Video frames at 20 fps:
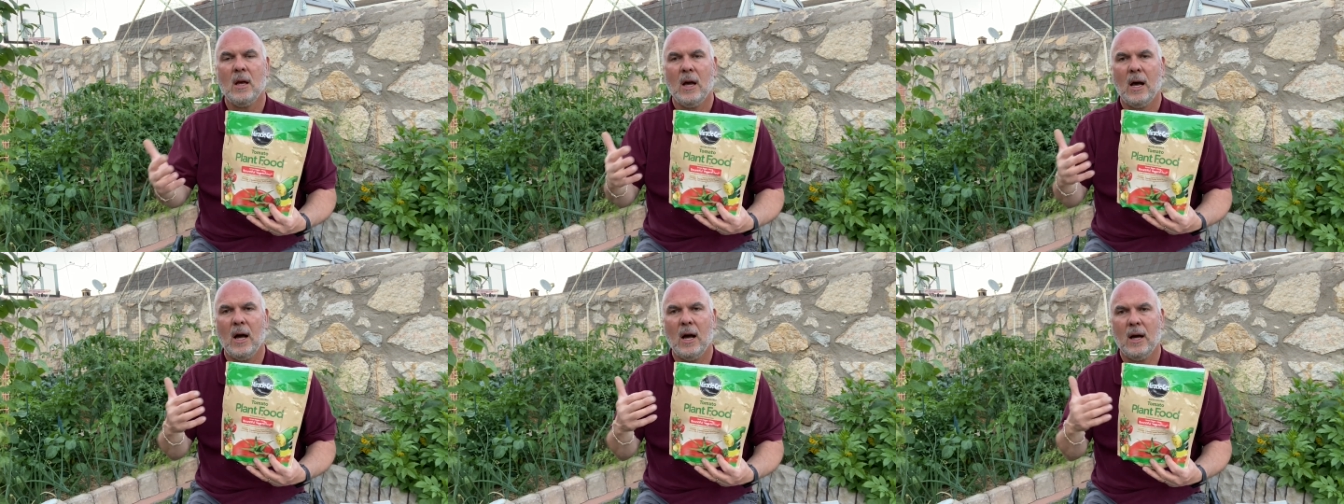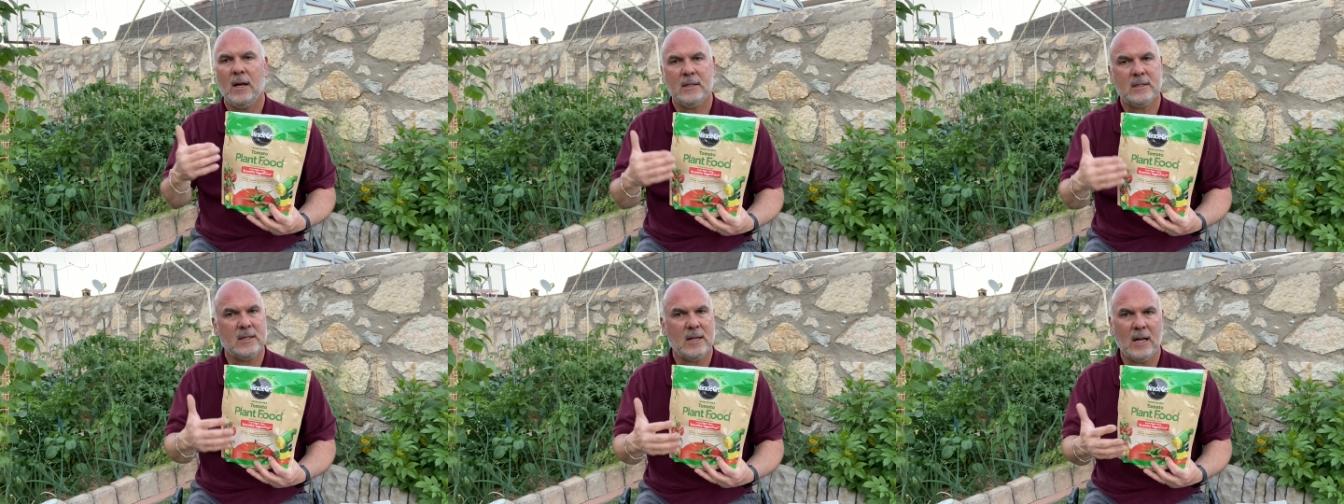Uh,
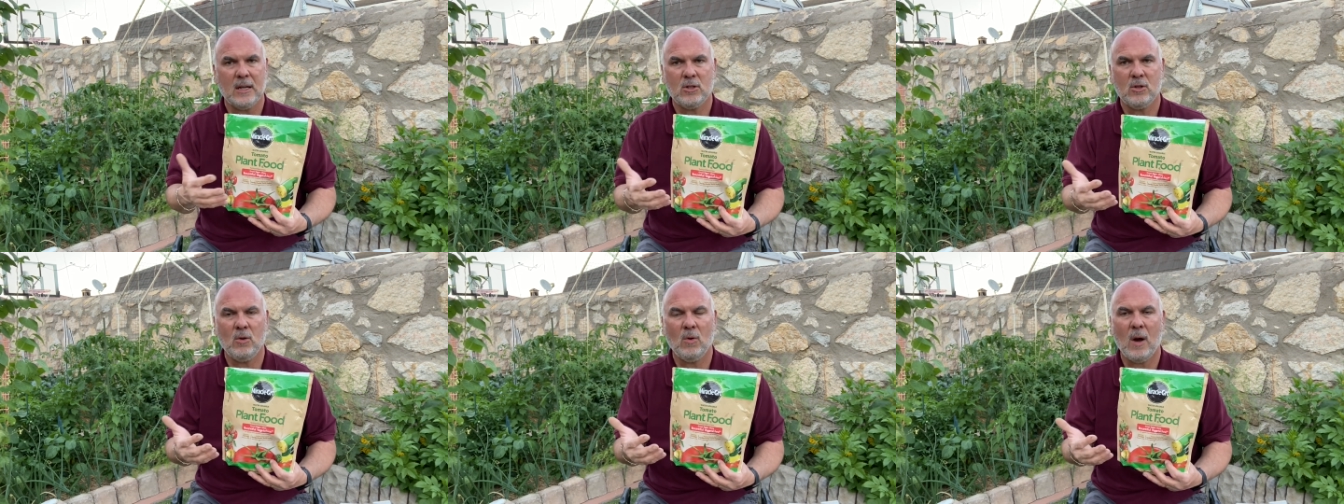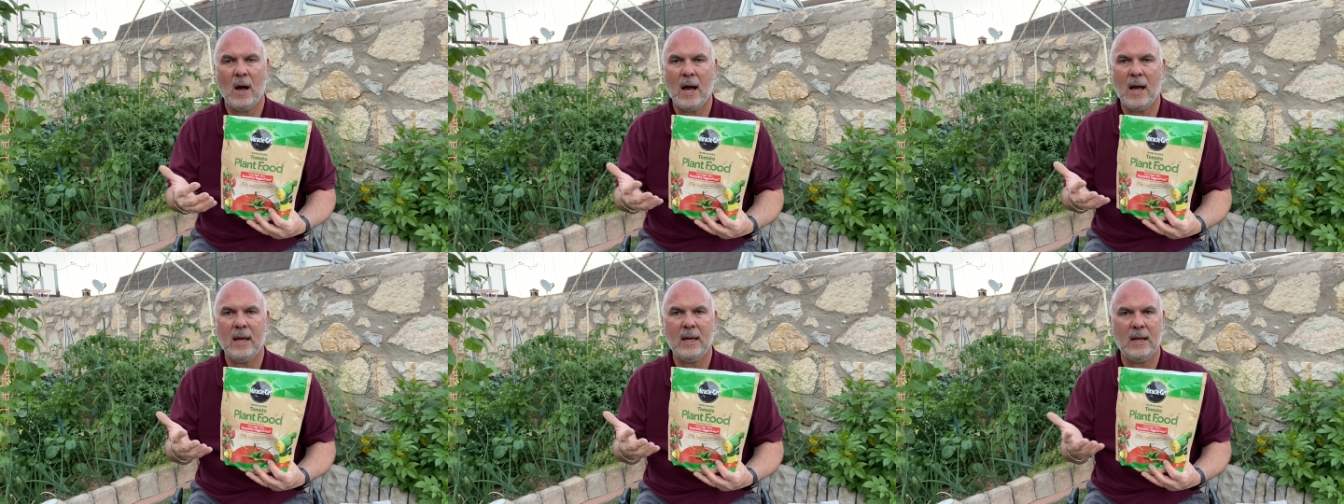it's not too
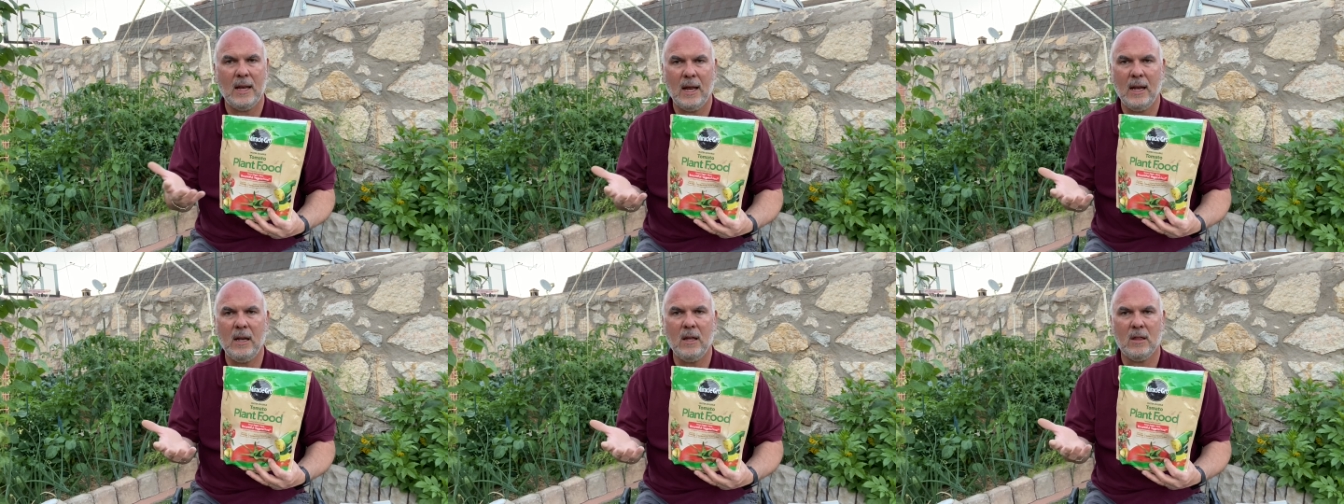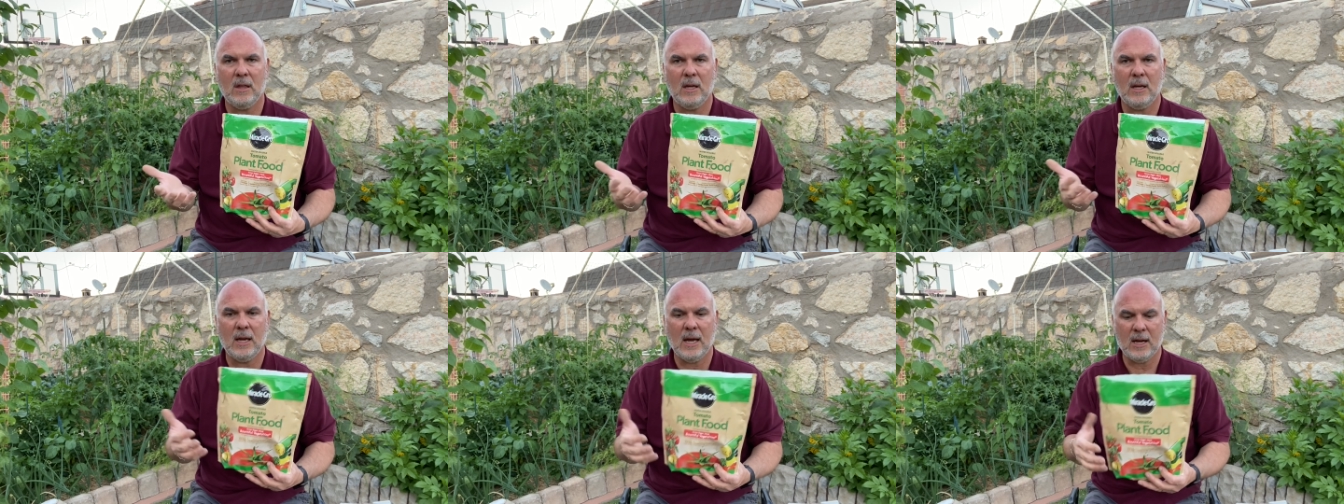high in
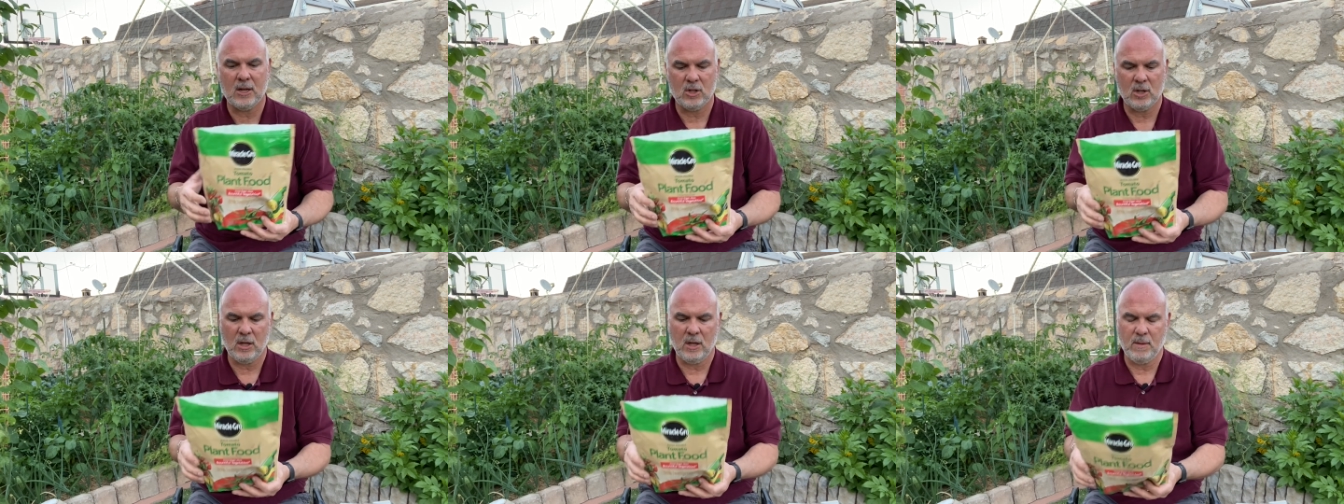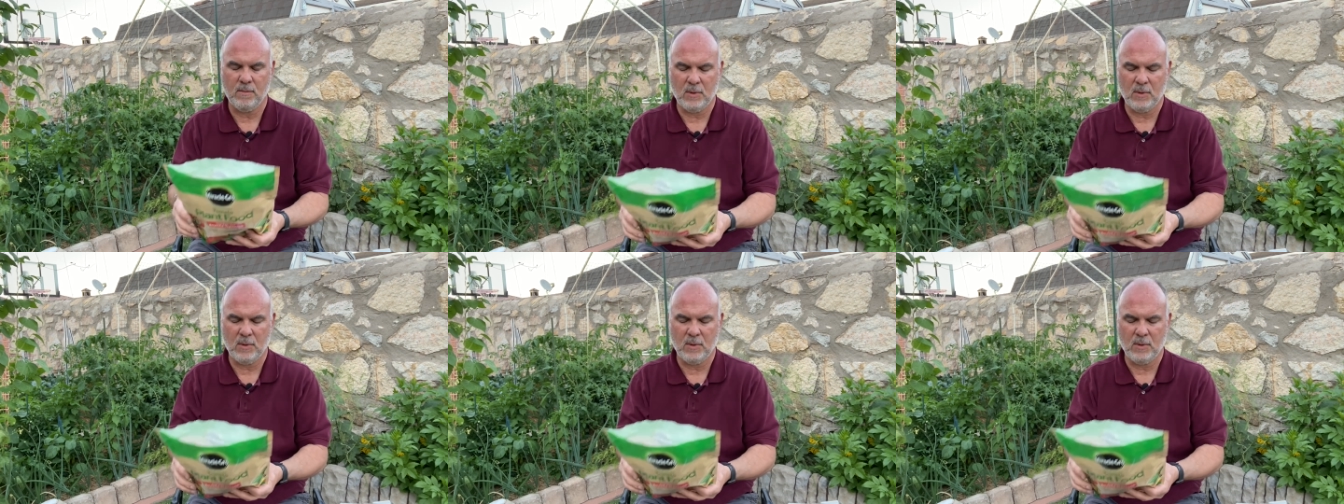anything actually,